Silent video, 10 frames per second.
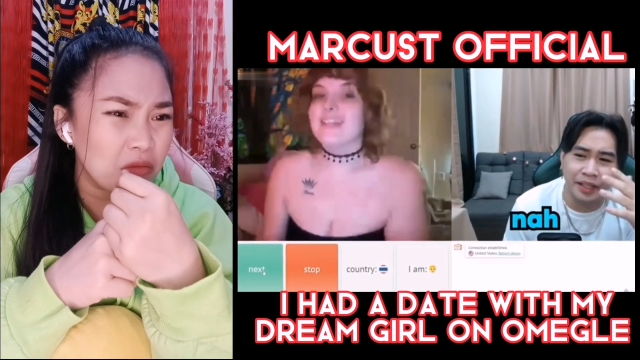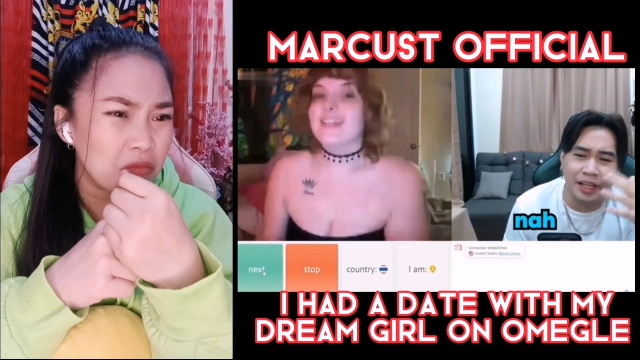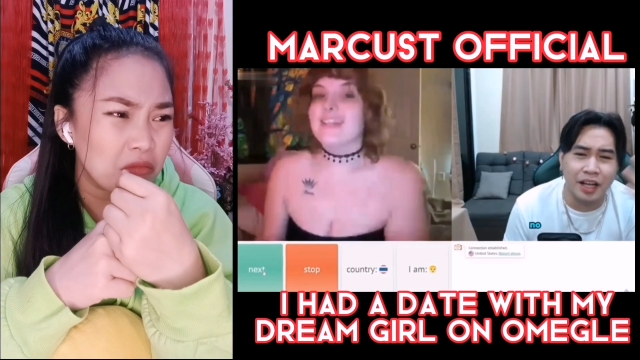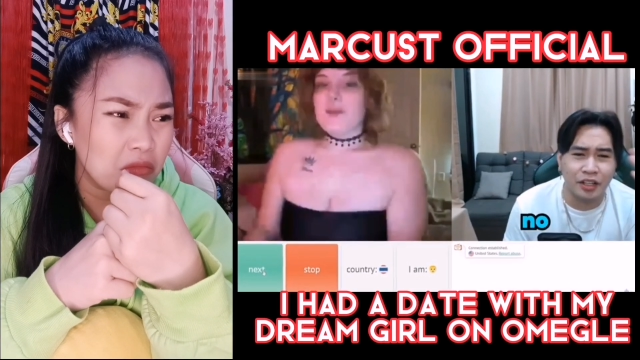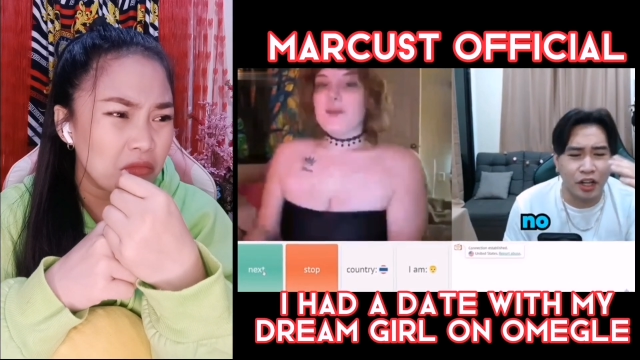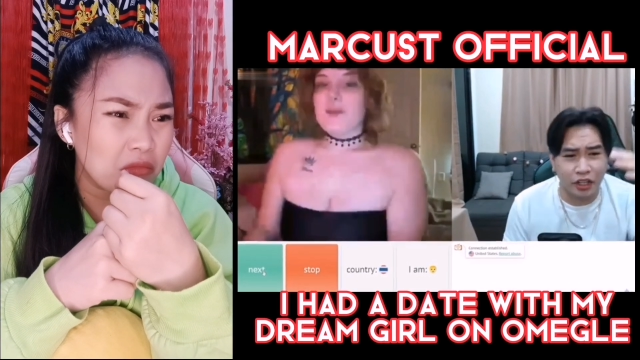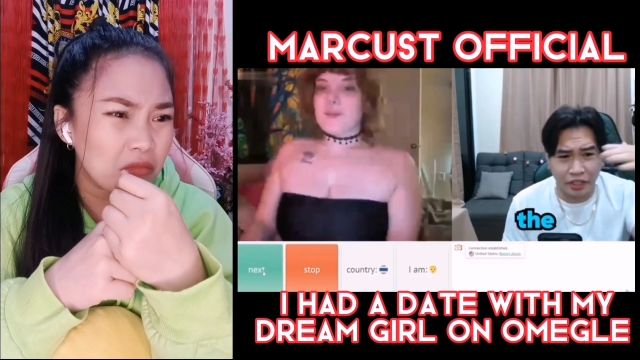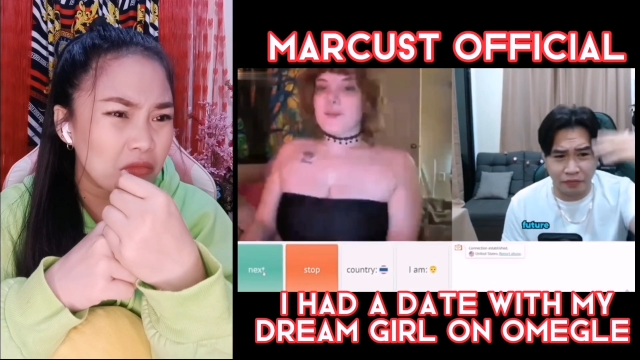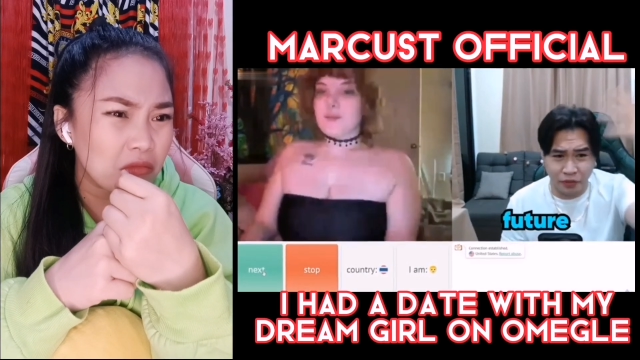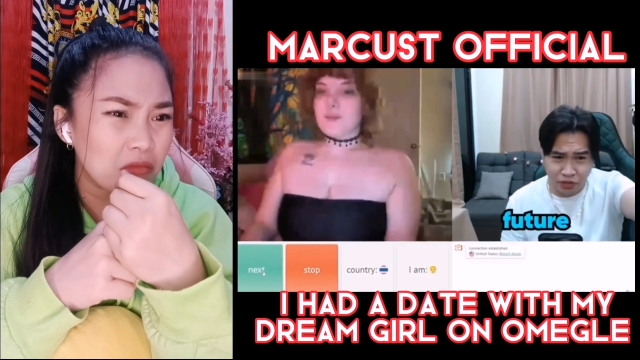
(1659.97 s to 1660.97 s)
Speaker 1: No, no,
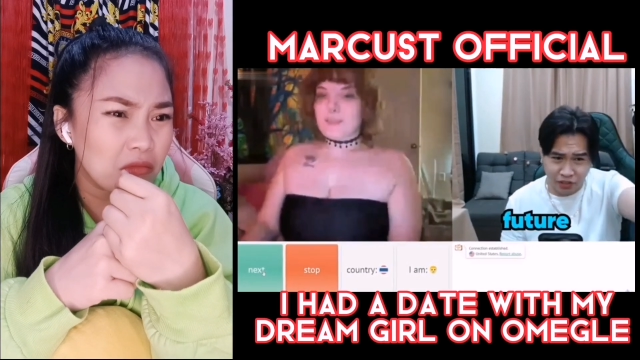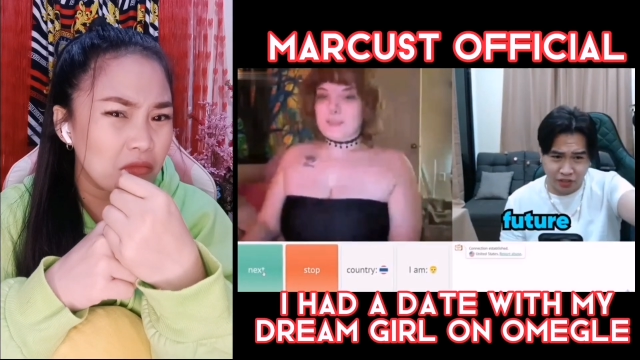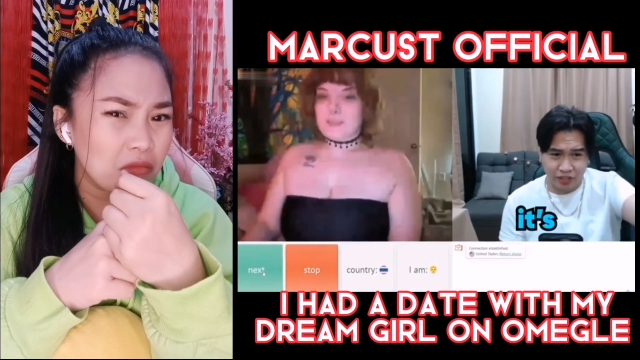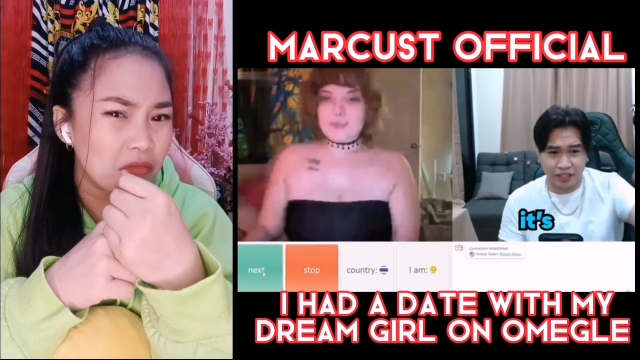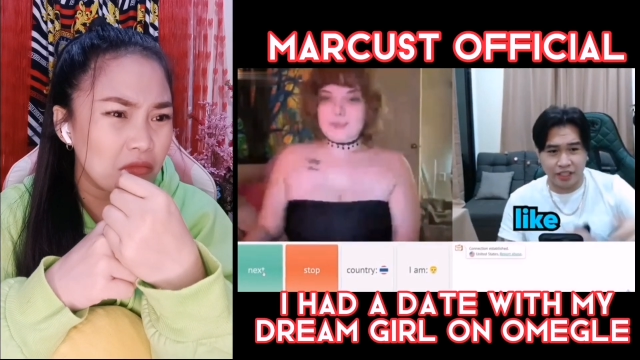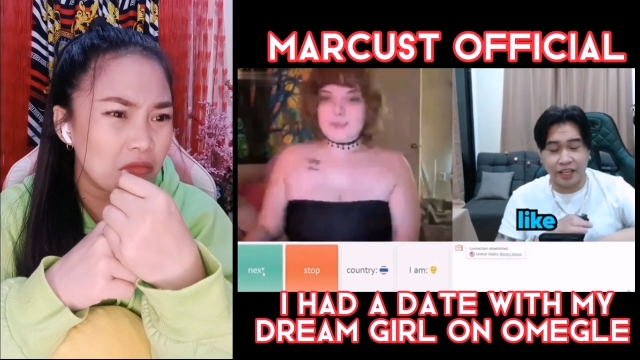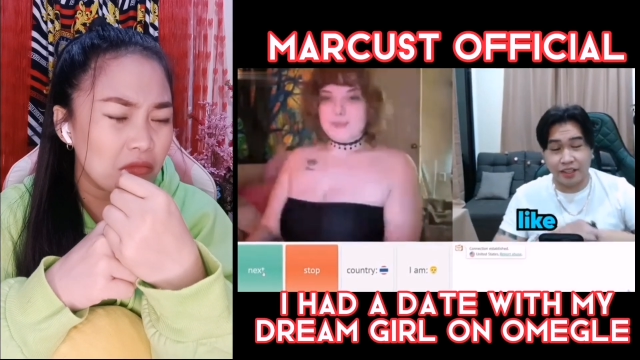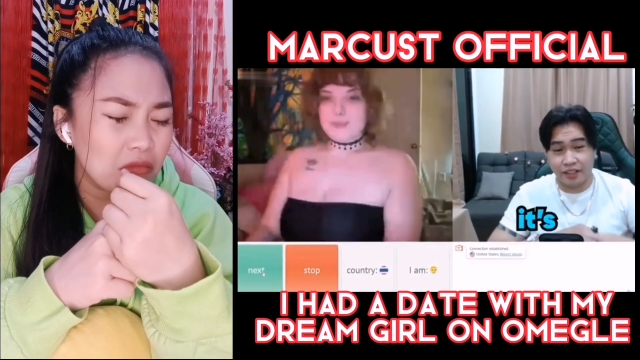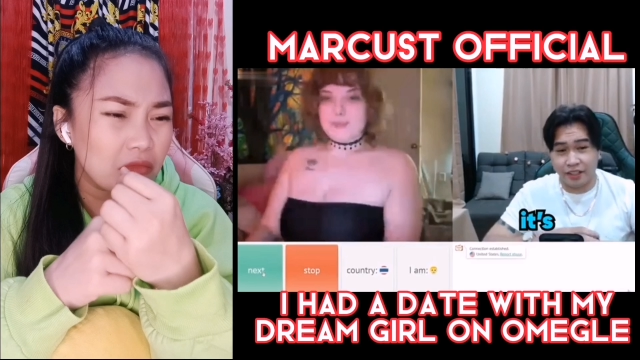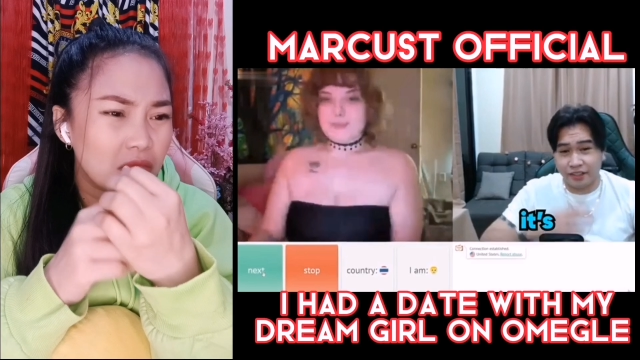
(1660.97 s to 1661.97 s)
the future. It's
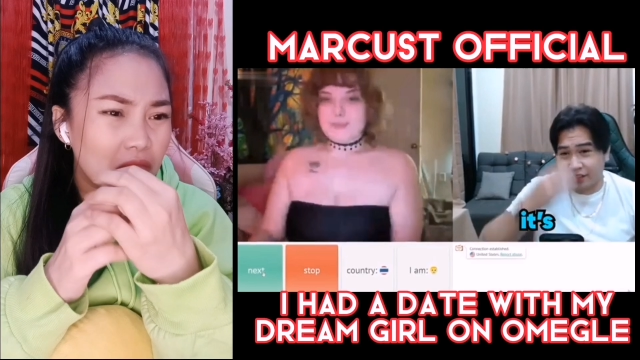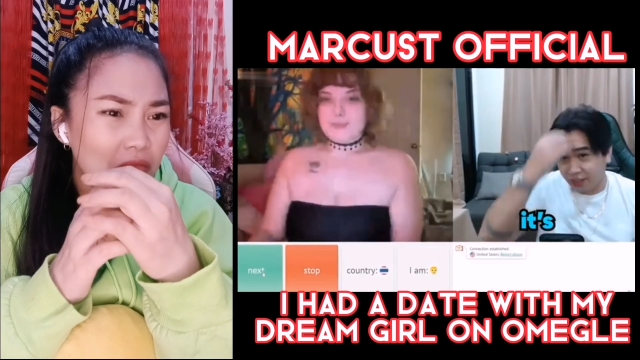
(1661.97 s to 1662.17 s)
like it's.